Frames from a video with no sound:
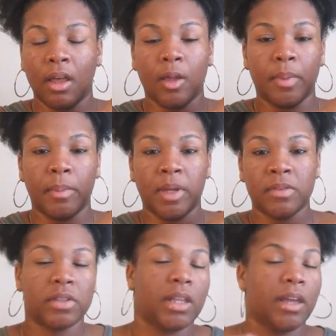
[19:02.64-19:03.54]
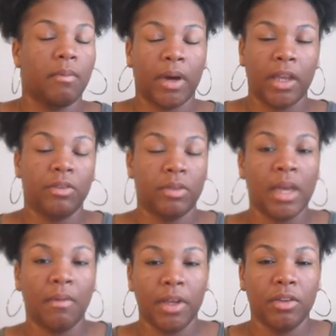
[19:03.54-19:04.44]
up above so that like
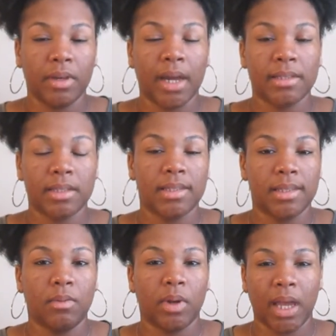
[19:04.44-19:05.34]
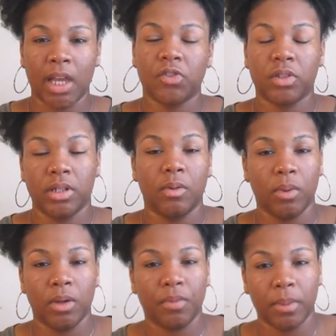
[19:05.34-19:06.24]
that way you guys can see what I actually did
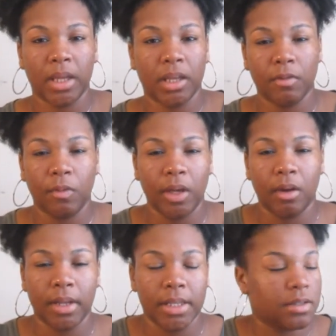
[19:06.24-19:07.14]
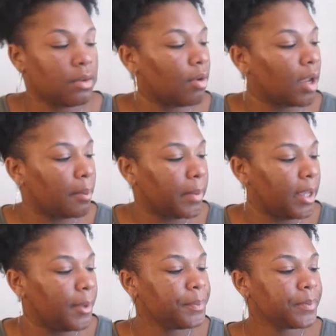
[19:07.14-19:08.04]
win from that giveaway on Instagram.
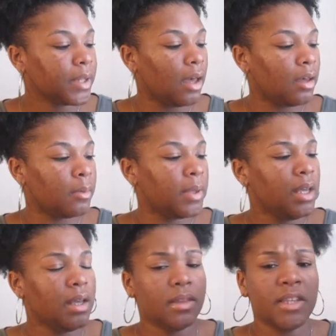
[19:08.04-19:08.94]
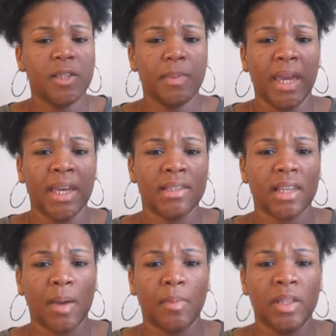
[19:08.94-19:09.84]
But um this
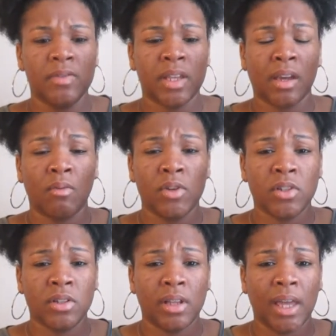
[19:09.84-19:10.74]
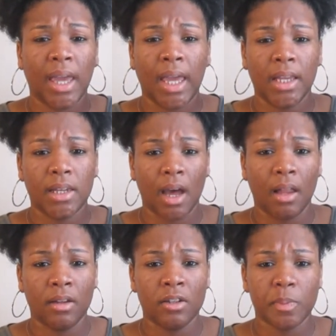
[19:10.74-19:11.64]
mask, I believe, was like originally like
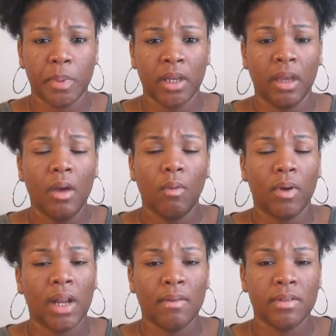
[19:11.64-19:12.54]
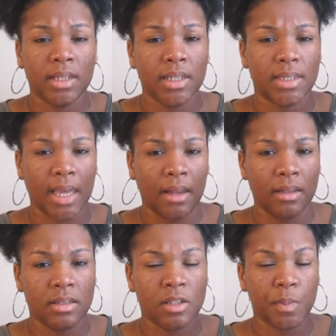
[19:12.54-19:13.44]
$8, but when I was in
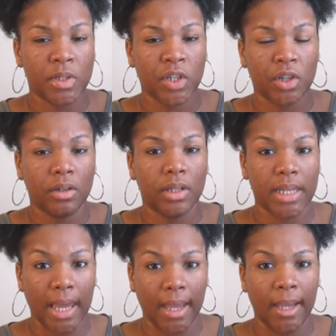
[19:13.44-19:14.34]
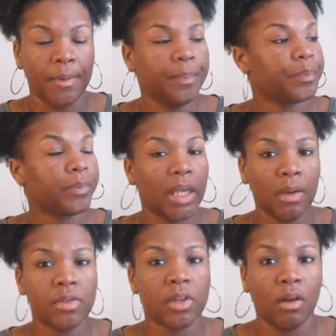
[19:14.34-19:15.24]
Sally's this particular day, it
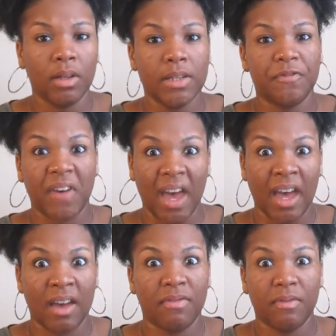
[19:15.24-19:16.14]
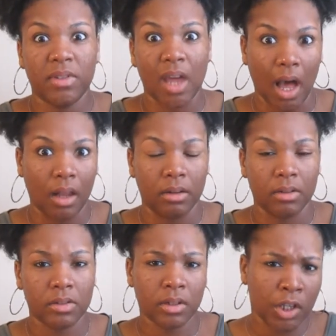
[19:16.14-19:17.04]
was only five
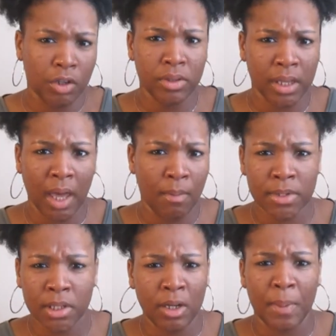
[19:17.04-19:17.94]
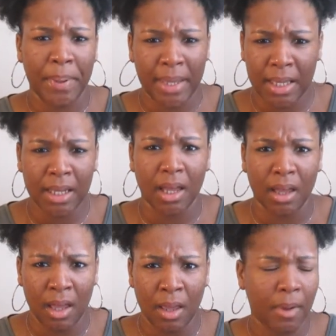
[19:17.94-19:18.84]
dollars and you think i wasn't gonna pick it
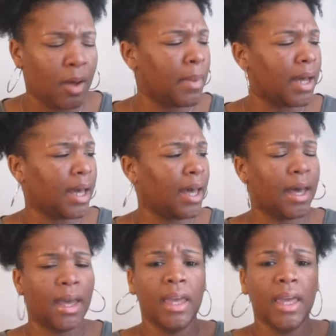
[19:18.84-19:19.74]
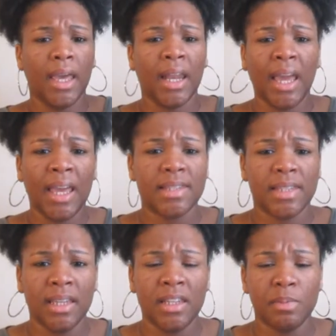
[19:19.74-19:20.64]
up oh my god and i had
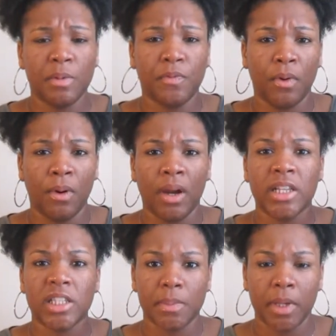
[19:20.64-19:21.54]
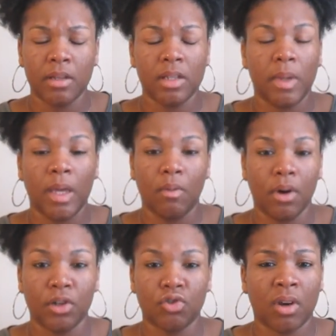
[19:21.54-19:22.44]
seen this before and smelled it and
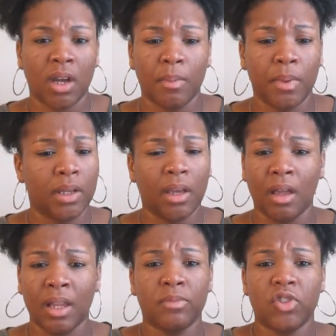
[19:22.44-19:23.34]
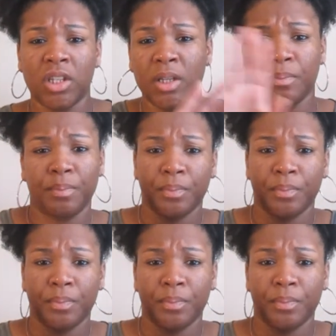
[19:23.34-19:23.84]
wanted to try it but y'all i'm cheap